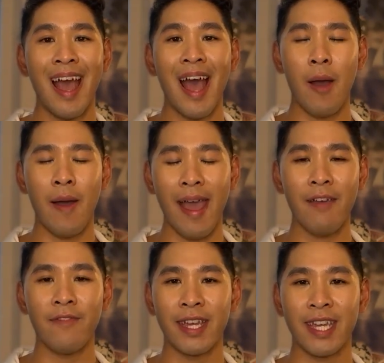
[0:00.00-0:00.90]

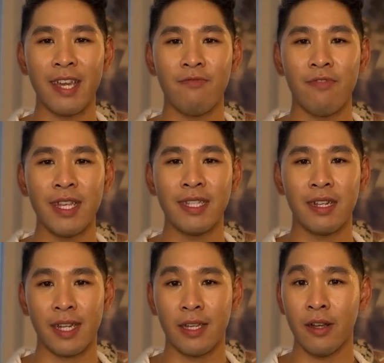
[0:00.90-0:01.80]
However, he
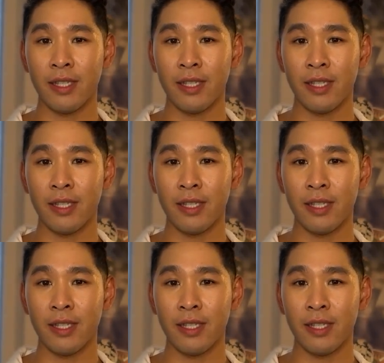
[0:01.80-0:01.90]
recently got